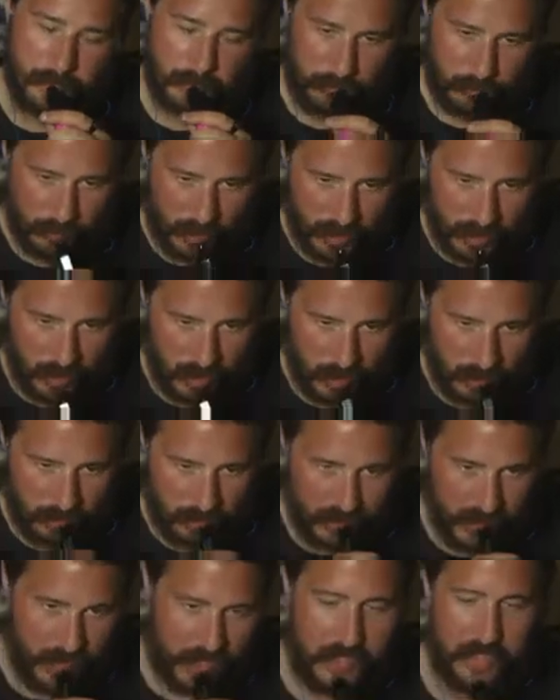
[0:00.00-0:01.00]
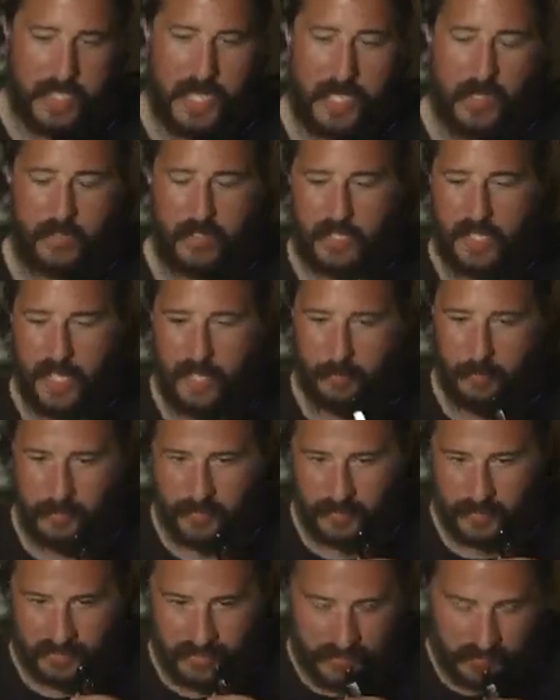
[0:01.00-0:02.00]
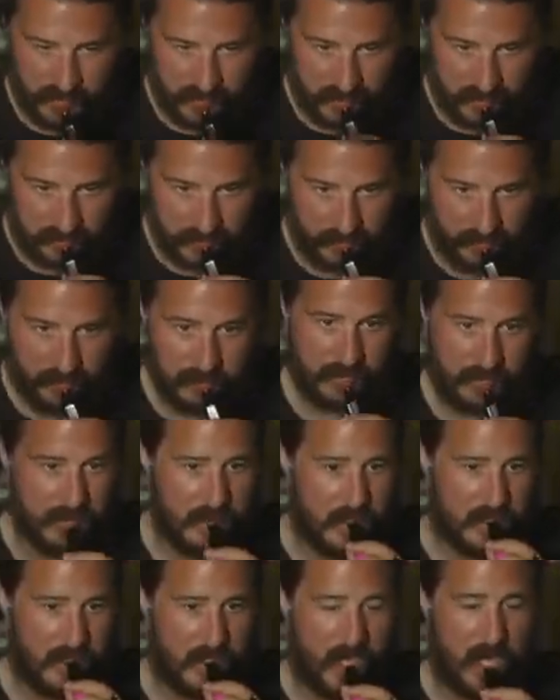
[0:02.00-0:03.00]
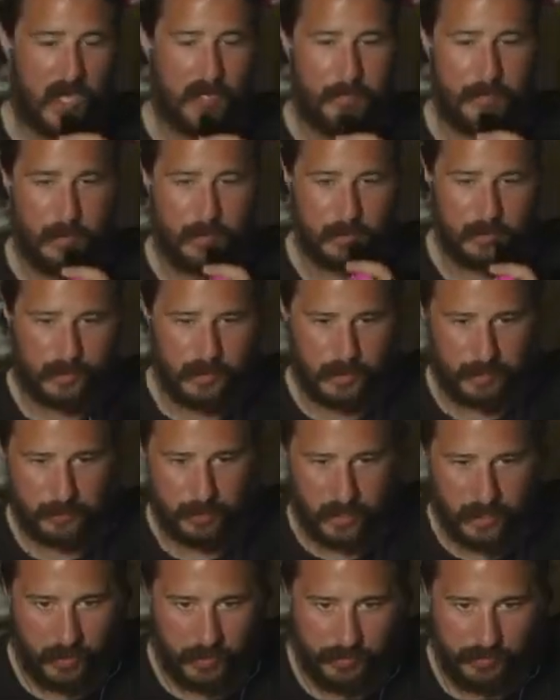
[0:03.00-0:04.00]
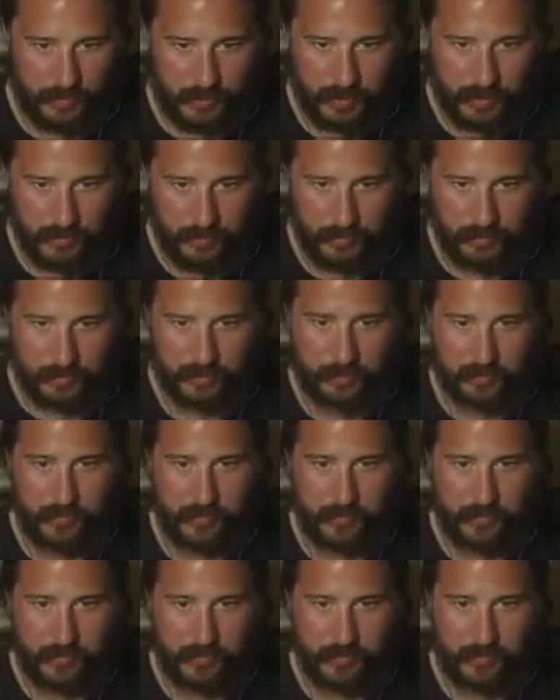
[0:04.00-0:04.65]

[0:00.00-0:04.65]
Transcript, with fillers: Ryan Holiday, How to Lie with Statistics on Bullshit by Harry Frankfurt.